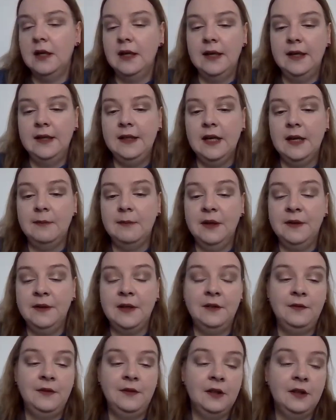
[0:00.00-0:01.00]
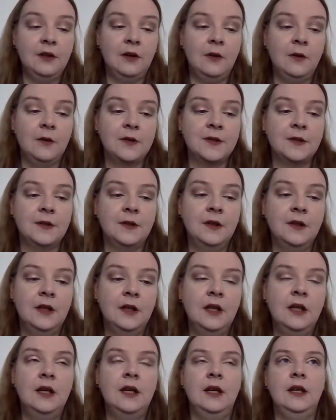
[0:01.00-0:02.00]
Yeah, but I think also
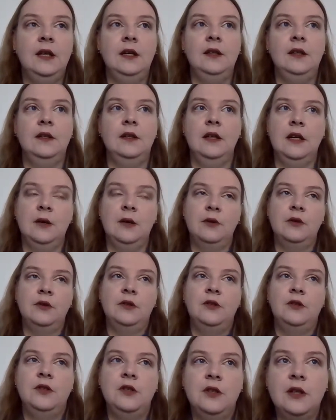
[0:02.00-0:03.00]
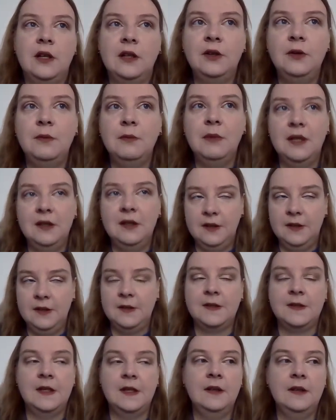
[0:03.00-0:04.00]
in our Digital
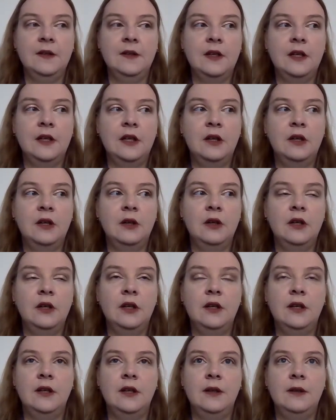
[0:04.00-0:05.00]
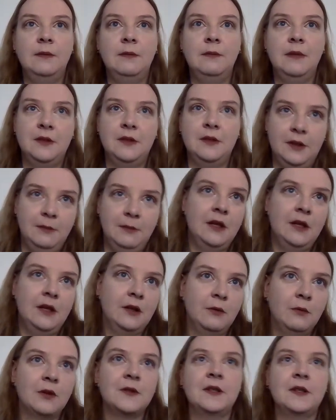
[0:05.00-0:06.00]
Humanities Center, Maciej
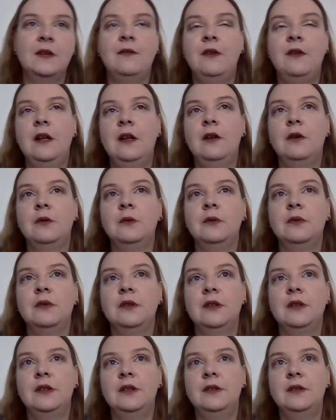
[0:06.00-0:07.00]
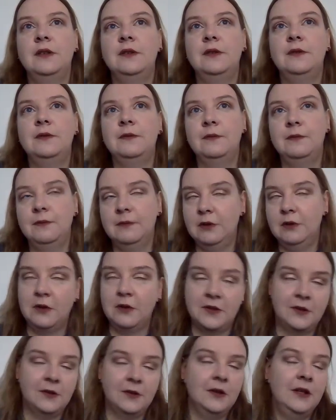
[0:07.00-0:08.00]
Maryl was a fellow,
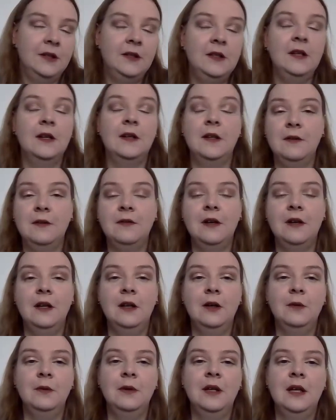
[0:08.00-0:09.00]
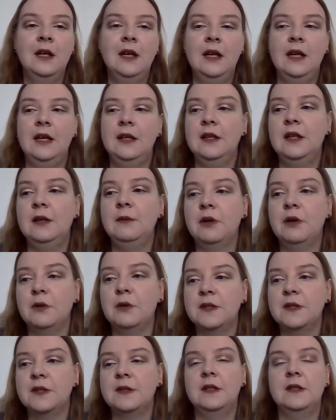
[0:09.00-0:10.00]
also a TNA fellow, and he
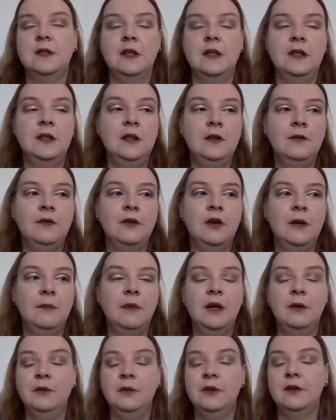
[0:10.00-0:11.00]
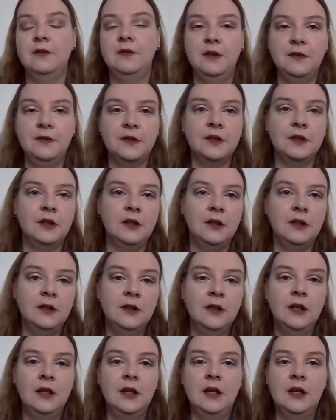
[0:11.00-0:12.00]
posted an info about the fifth call.